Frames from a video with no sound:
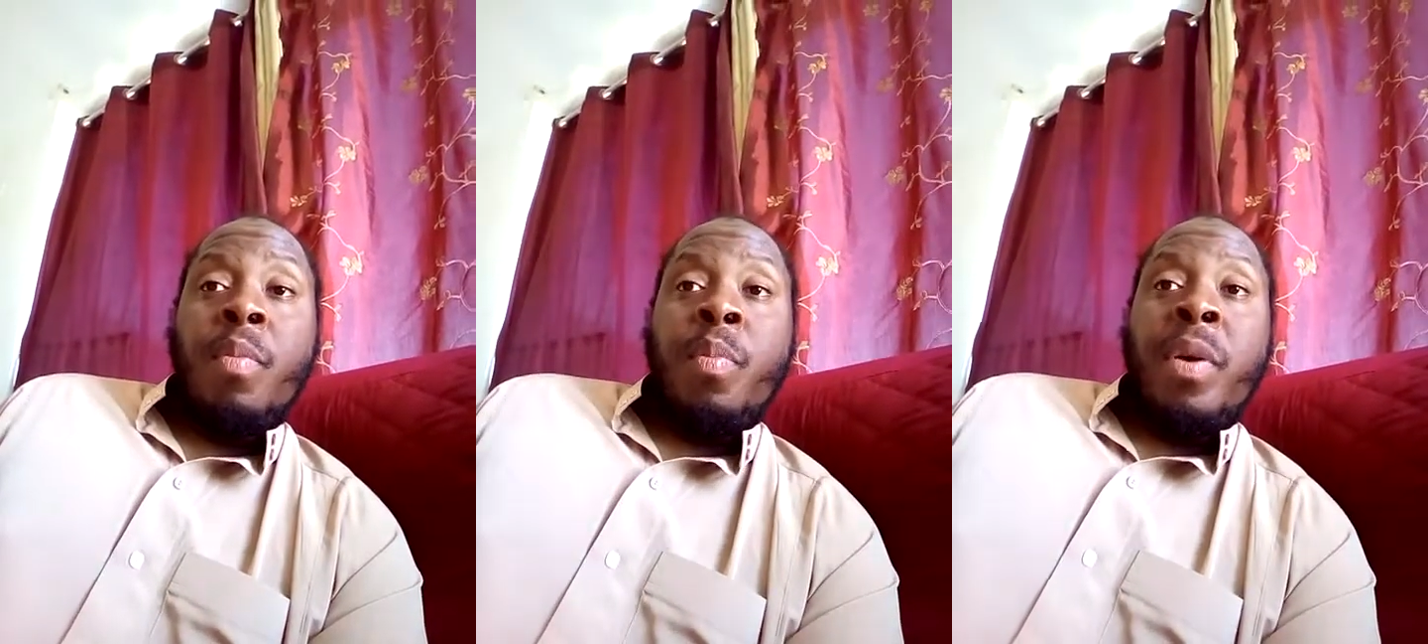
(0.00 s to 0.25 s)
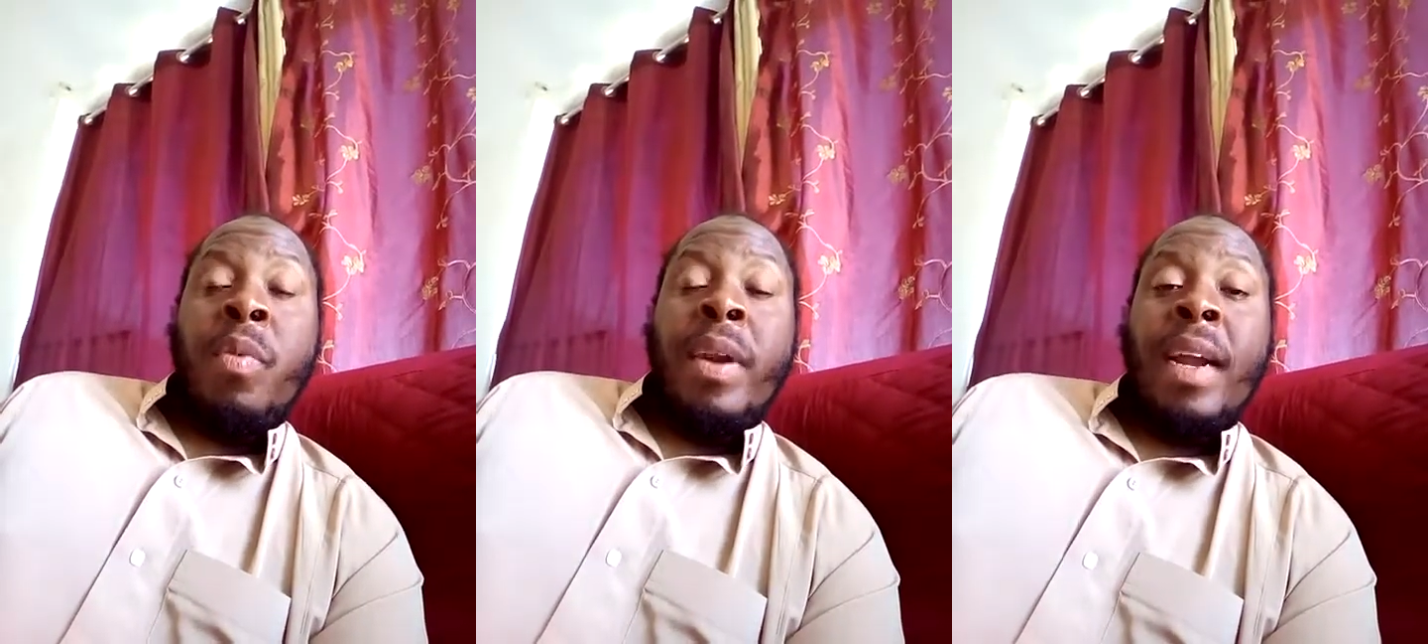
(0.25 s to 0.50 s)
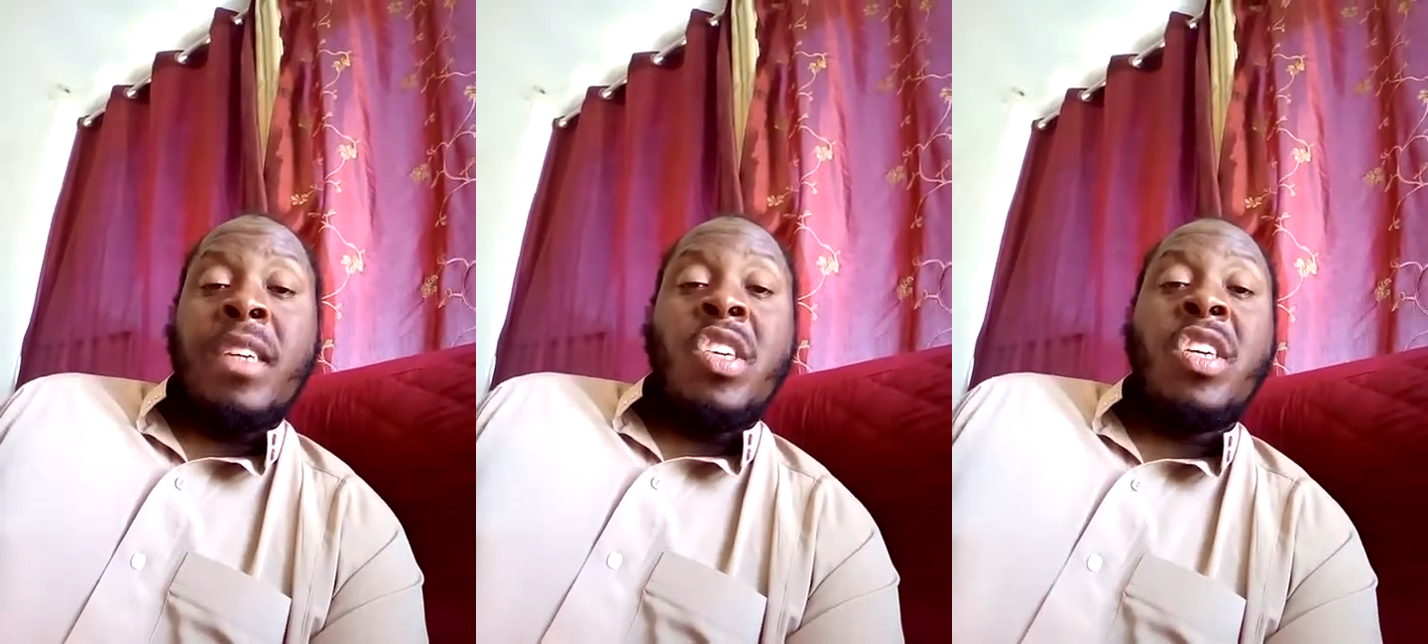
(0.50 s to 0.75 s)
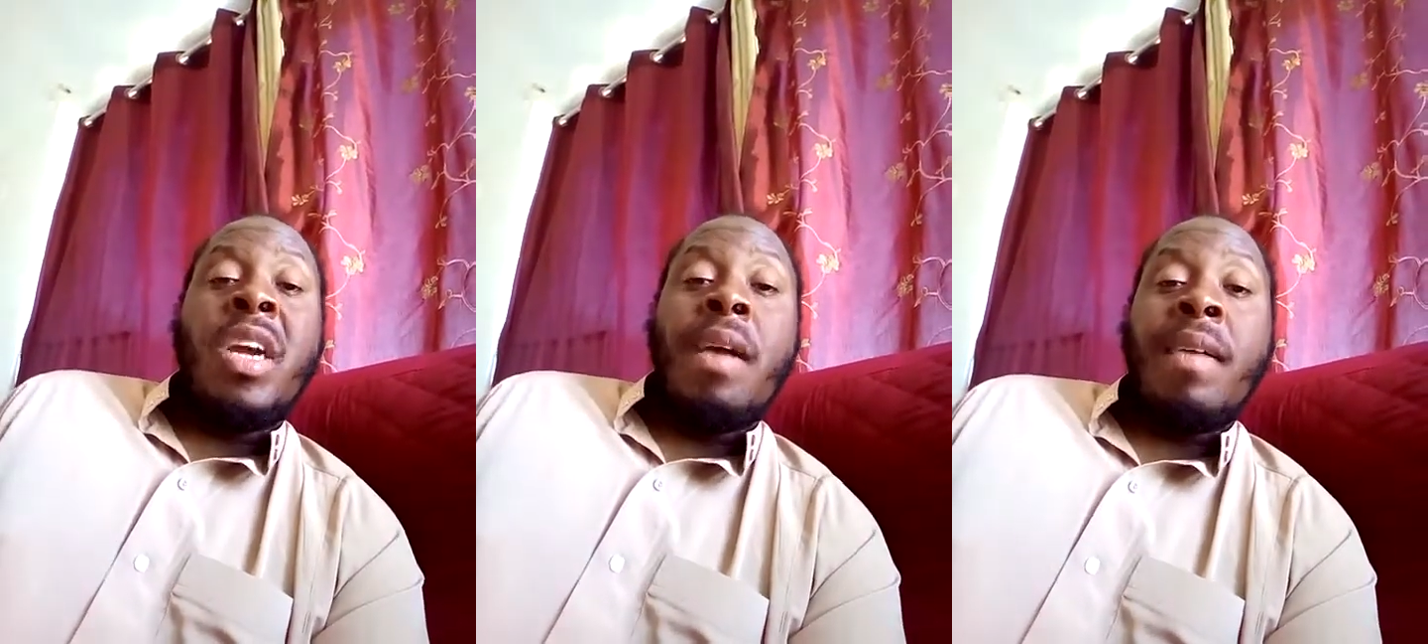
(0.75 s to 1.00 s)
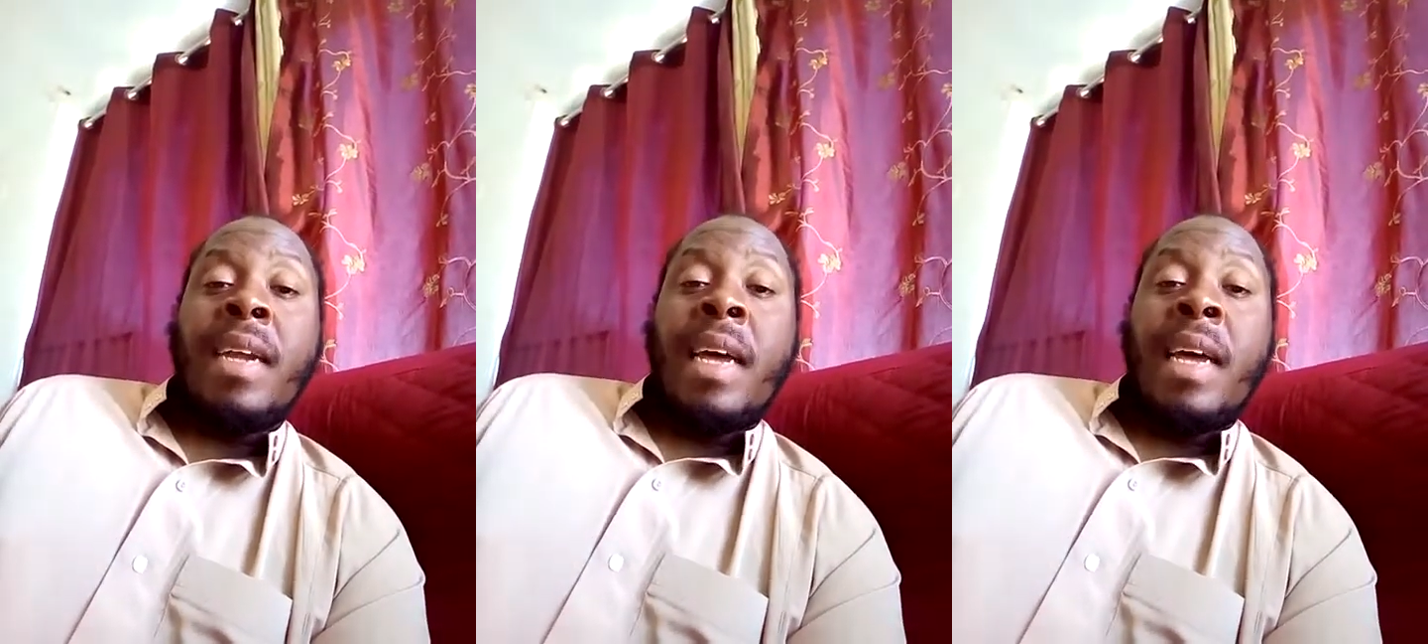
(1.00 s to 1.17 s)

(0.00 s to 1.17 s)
but when I share it,